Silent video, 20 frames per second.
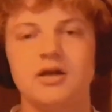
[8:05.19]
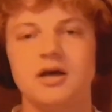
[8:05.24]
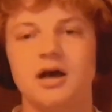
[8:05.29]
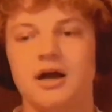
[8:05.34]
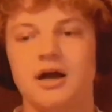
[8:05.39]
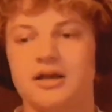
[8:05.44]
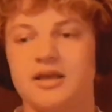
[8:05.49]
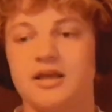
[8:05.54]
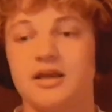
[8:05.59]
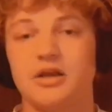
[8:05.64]

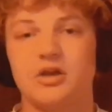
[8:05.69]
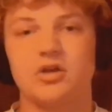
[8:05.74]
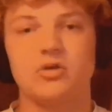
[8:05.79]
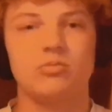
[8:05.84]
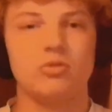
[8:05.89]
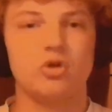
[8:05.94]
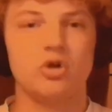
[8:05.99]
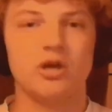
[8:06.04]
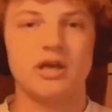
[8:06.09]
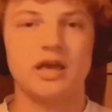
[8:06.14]
Uh, can it
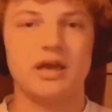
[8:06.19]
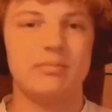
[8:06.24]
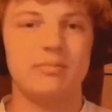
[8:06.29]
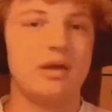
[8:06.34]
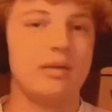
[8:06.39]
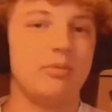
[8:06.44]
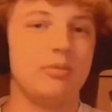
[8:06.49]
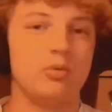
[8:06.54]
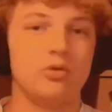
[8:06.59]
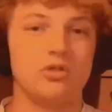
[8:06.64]
communicate
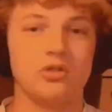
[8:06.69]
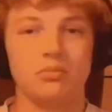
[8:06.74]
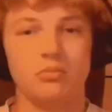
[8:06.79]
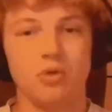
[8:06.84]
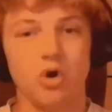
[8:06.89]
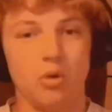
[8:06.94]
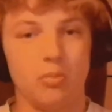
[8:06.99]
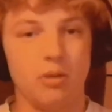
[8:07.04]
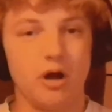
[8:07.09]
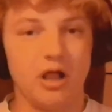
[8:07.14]
maybe with a
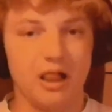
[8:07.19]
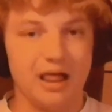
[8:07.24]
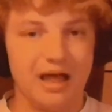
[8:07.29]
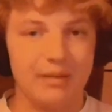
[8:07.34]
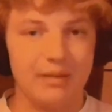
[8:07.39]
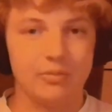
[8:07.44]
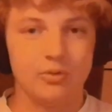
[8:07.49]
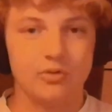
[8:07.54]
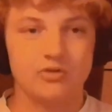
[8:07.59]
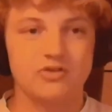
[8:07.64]
mobile
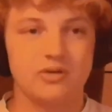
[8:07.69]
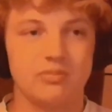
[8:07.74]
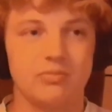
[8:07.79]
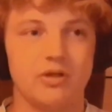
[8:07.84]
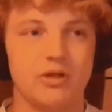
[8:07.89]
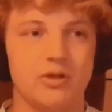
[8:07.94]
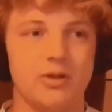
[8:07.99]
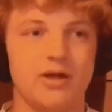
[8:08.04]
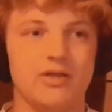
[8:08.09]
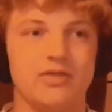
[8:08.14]
app or
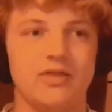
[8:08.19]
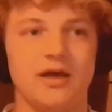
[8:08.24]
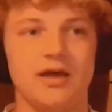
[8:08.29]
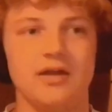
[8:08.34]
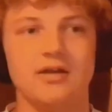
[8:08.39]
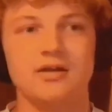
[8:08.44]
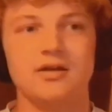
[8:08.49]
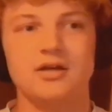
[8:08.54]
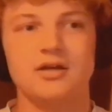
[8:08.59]
something like that?